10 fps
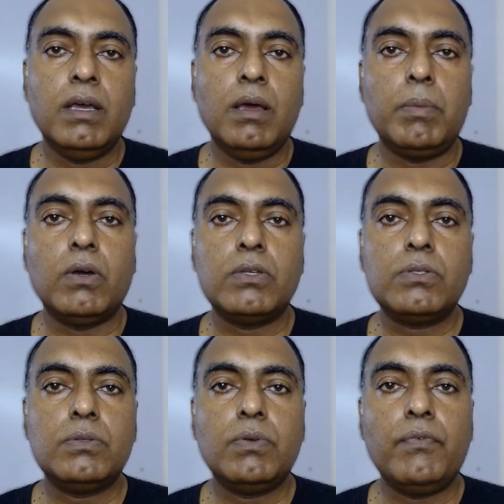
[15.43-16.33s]

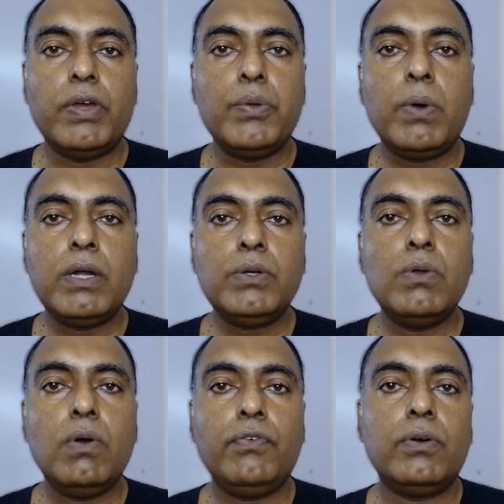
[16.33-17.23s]
Because when you want to
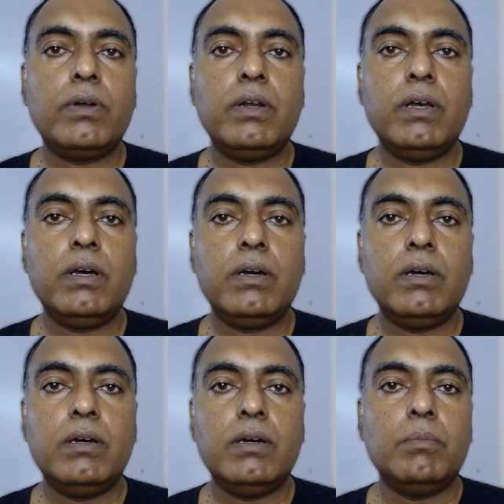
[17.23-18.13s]
go for
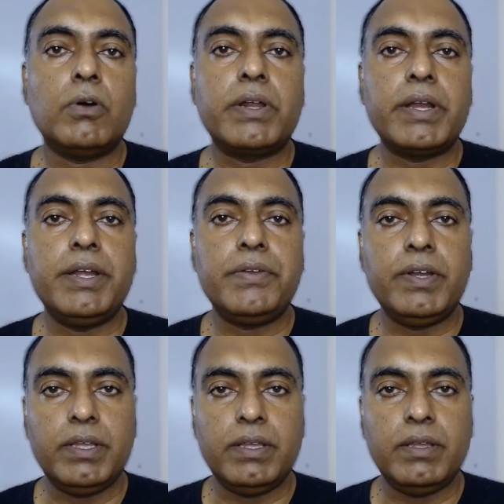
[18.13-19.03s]
more
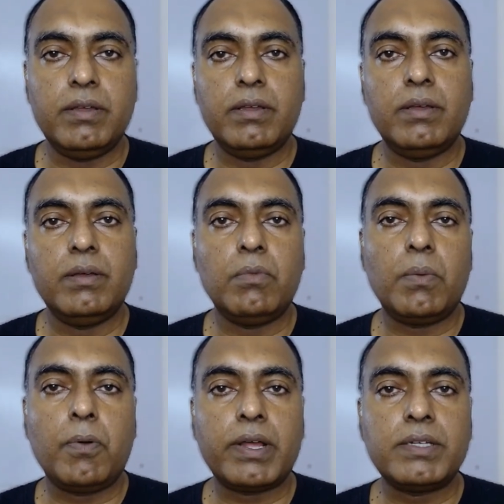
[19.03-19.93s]
creativity, more
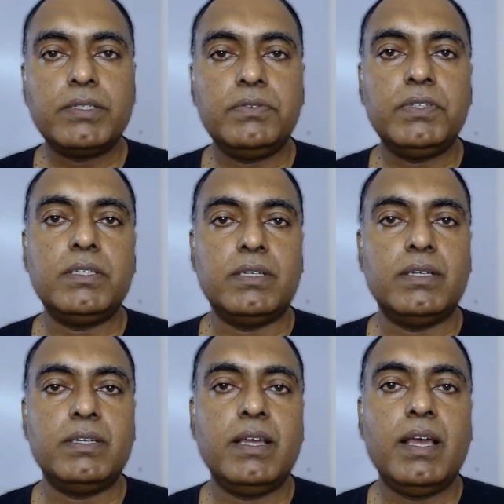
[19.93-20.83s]
productivity
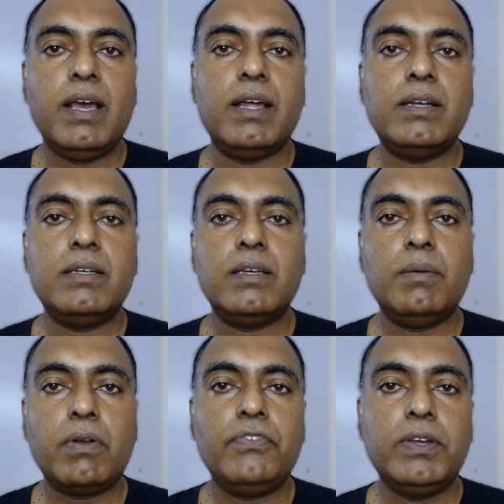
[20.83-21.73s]
and
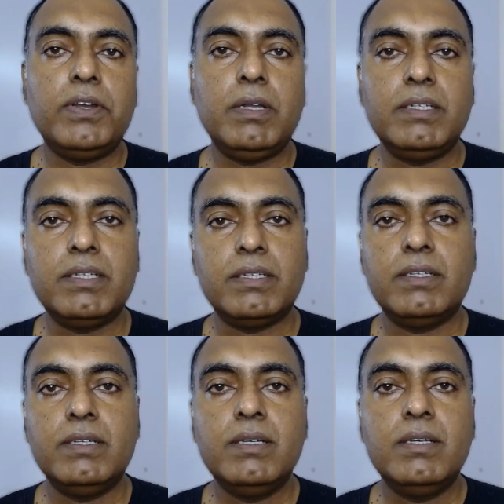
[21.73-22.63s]
profitability,
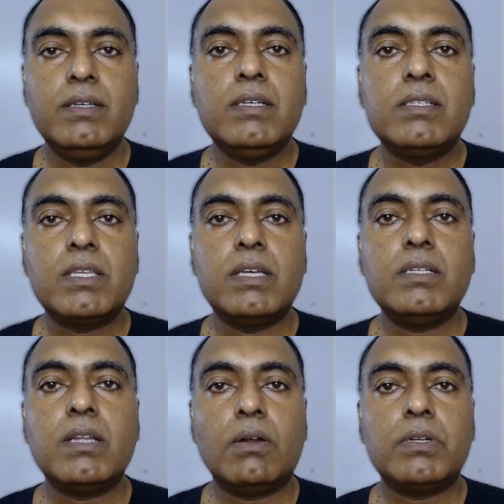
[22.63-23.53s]

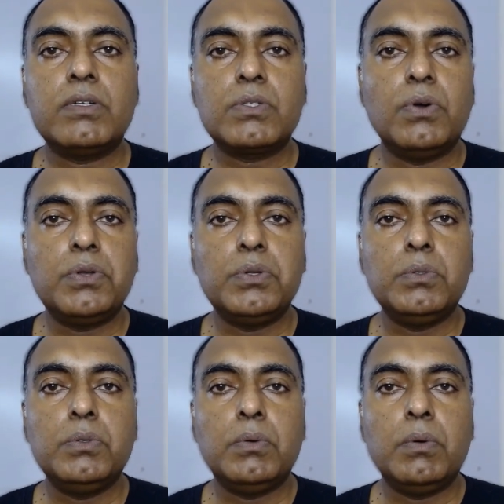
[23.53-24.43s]
CNC router is going
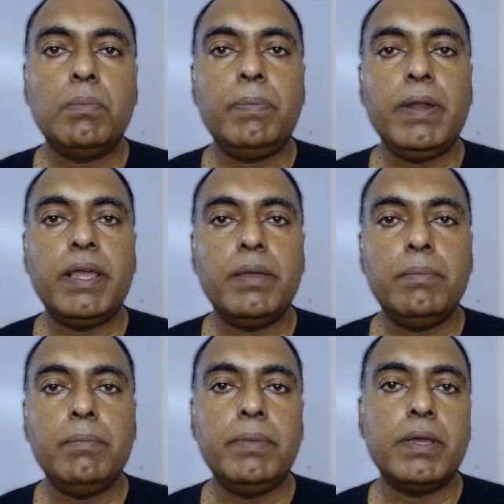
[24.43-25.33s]
to play a
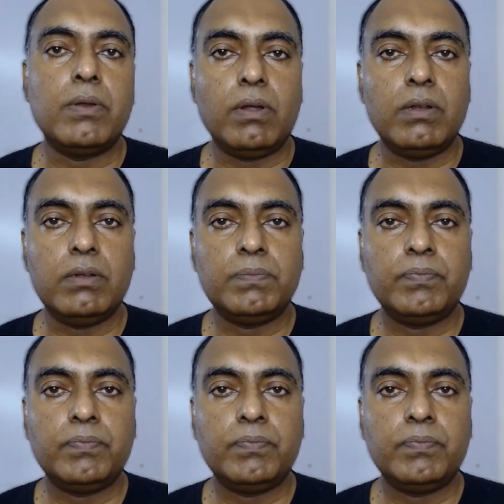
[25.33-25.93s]
big role.